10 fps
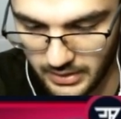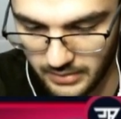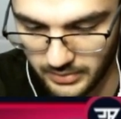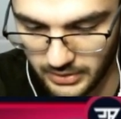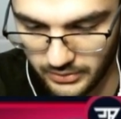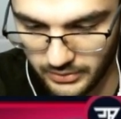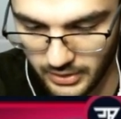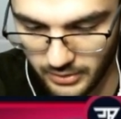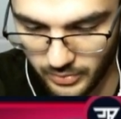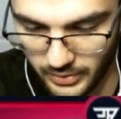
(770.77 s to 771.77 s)
Balloon,
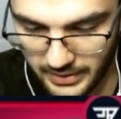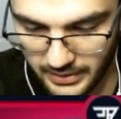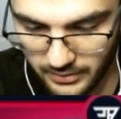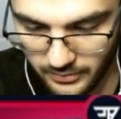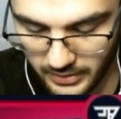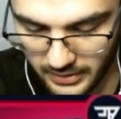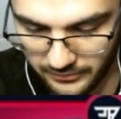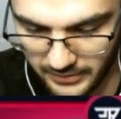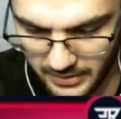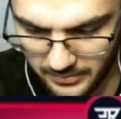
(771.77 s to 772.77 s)
no bueno. We're going to
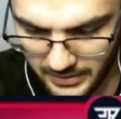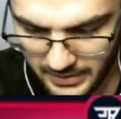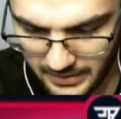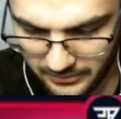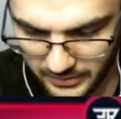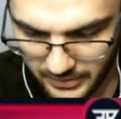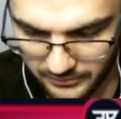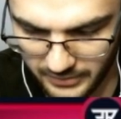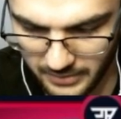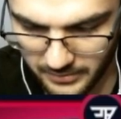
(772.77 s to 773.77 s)
Fireball that, if you're going to
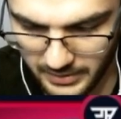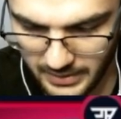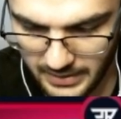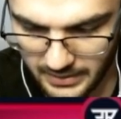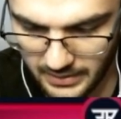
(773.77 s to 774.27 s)
Fireball that.